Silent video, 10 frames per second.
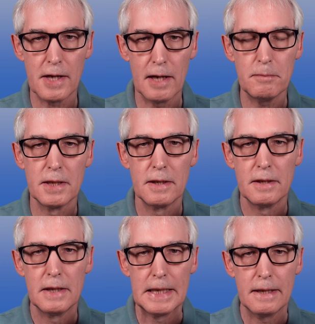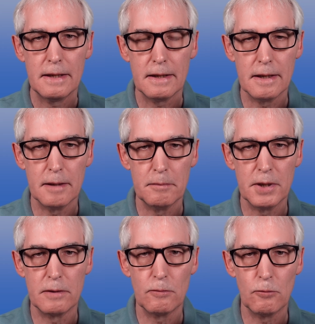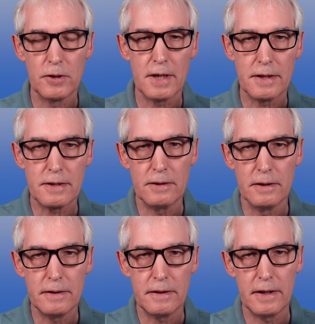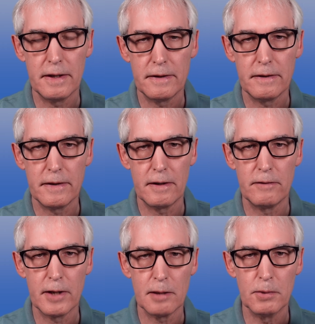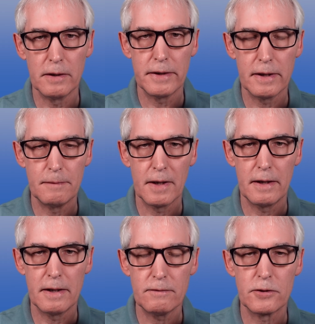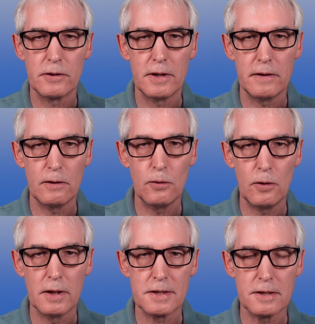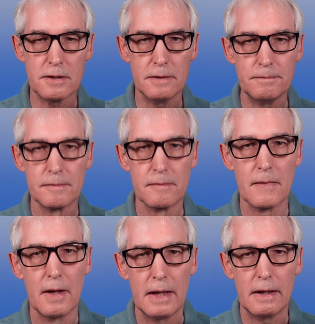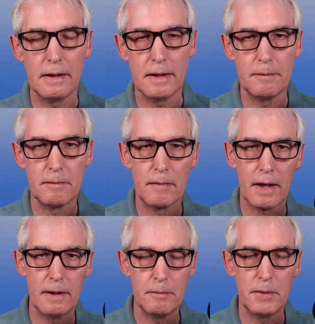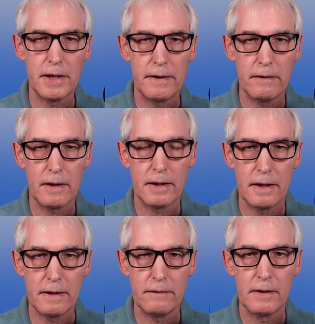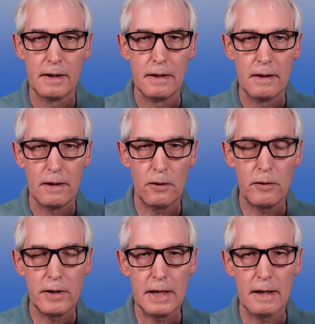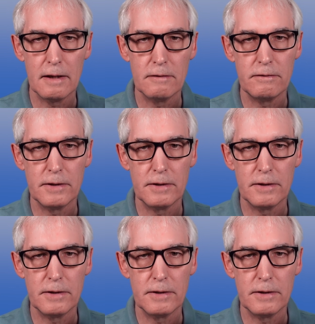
app, but once that's done then they're available. Now I haven't tried the Google Assistant, but I already have